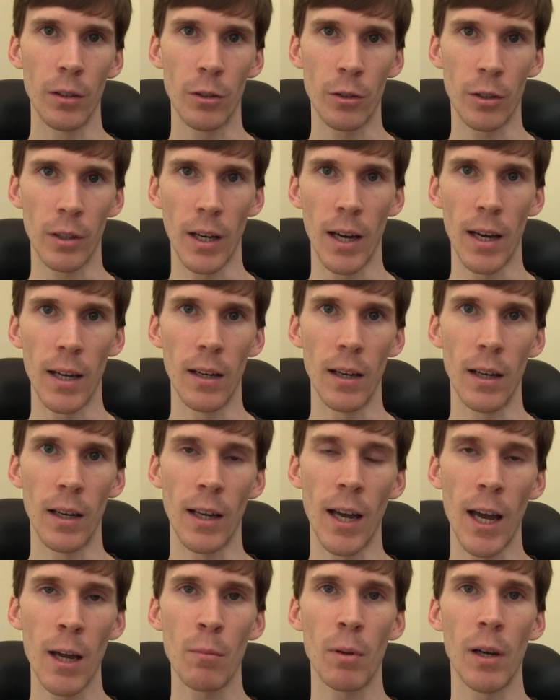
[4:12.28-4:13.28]
create a
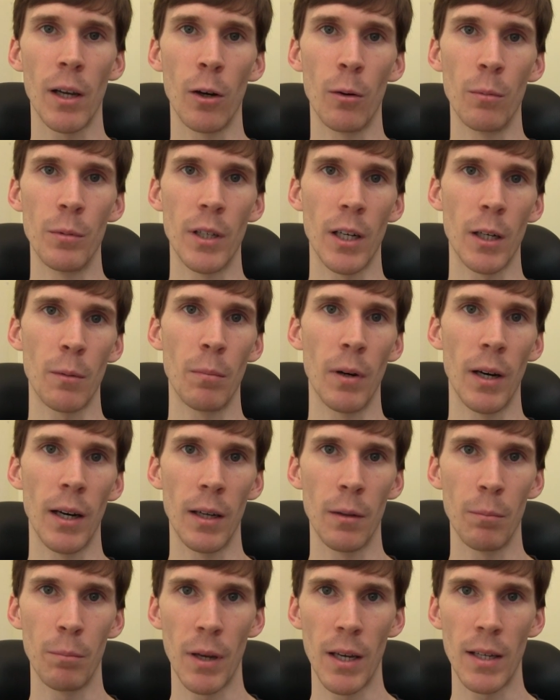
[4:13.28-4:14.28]
gameplay object
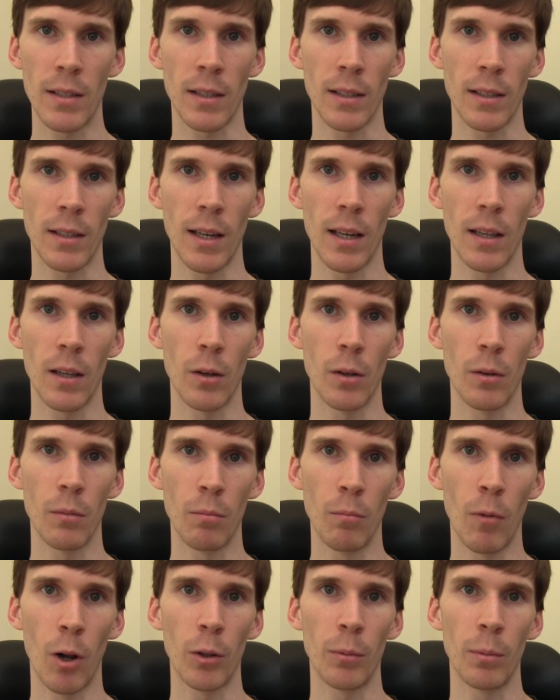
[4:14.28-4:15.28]
by piecing together
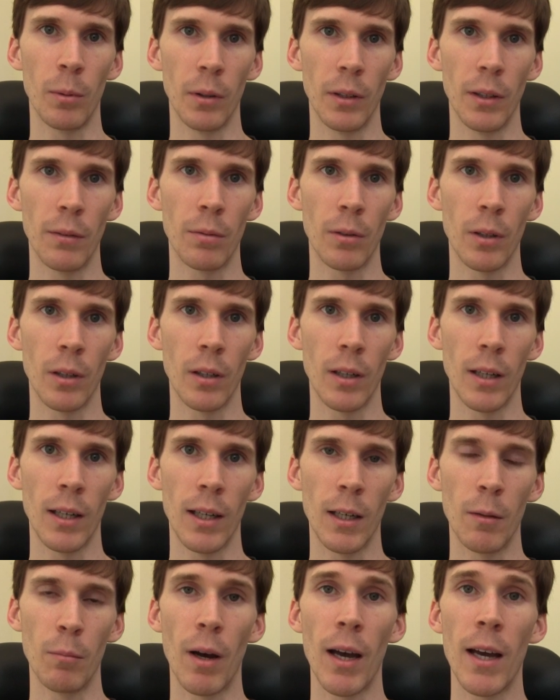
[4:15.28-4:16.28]
multiple different
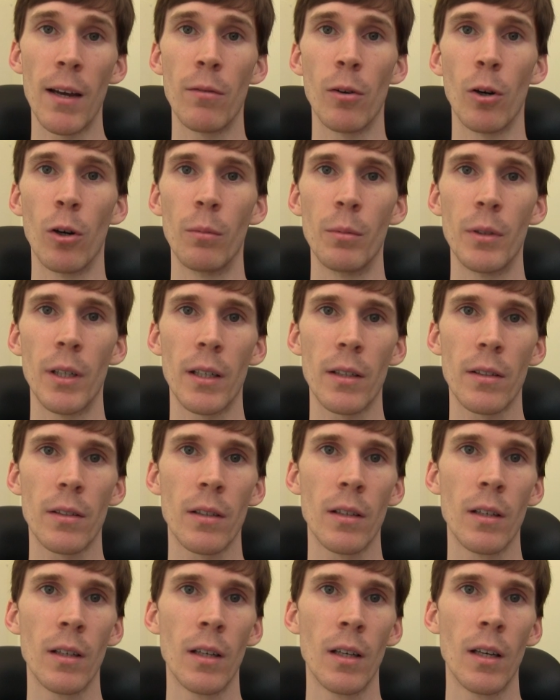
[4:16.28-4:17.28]
behavior
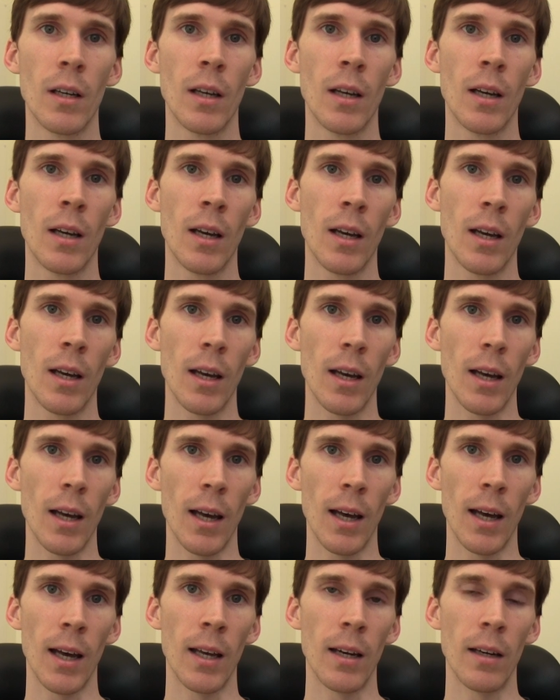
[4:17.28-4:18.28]
objects.
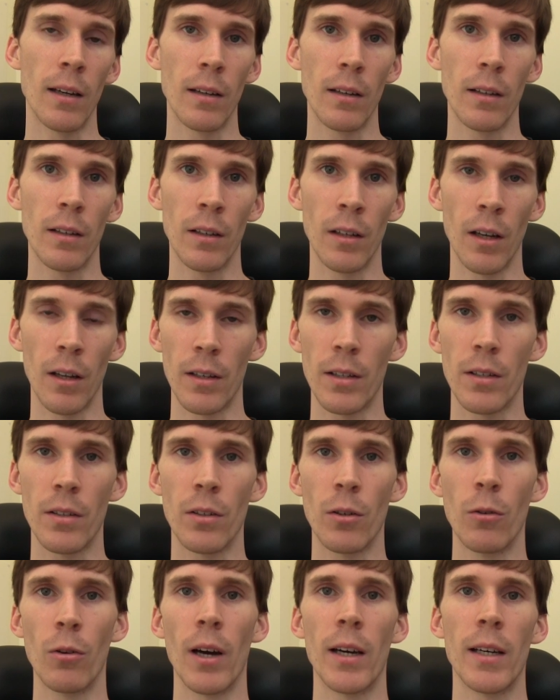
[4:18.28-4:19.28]
And, this
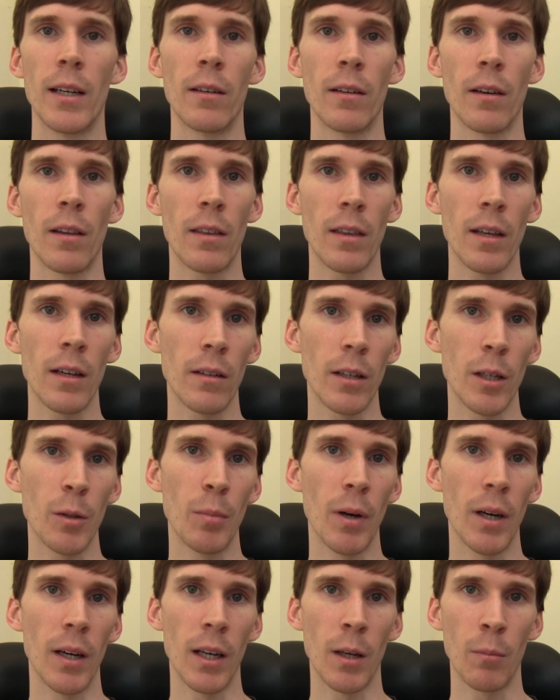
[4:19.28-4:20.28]
is a good idea in theory,
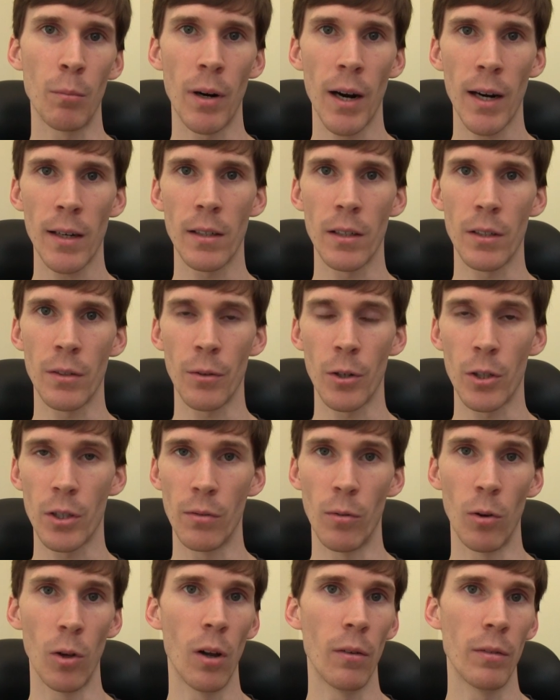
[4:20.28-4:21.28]
but in practice, first
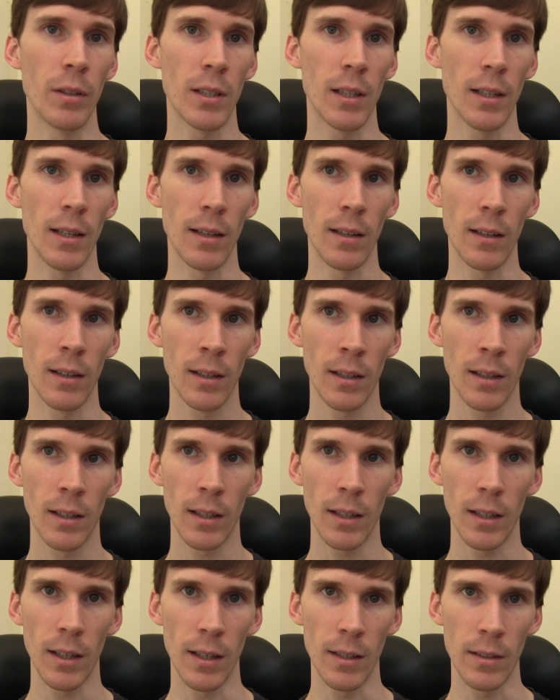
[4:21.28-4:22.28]
of all, obviously,
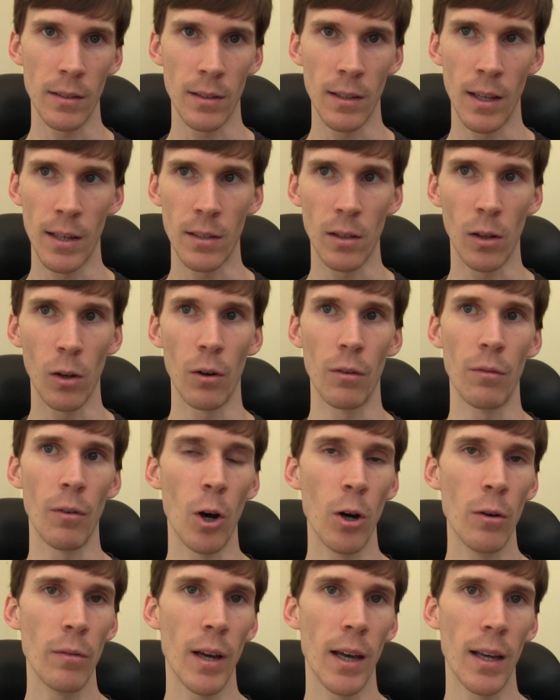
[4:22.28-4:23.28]
there's a lot of
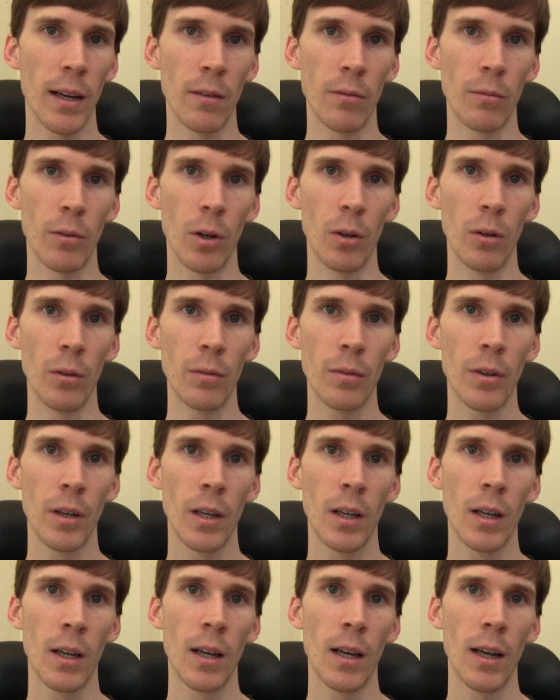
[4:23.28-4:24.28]
overhead involved,
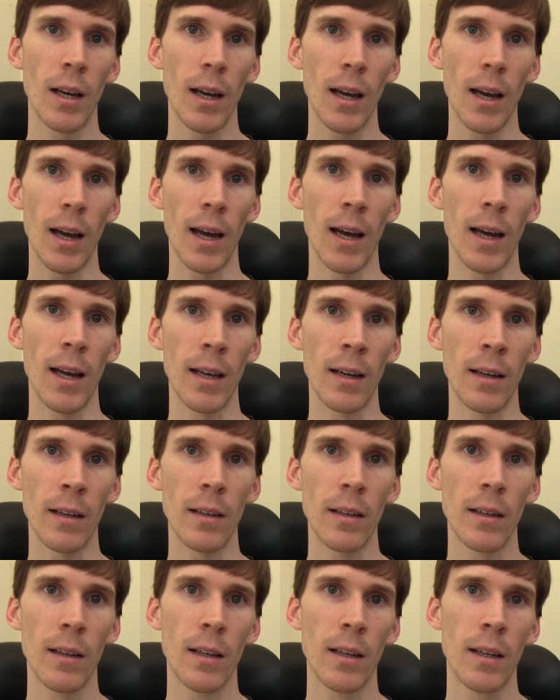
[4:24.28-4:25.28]

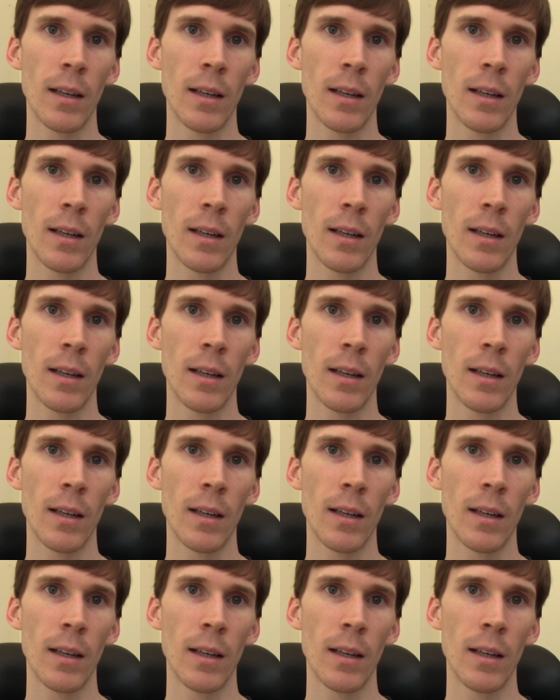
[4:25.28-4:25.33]
and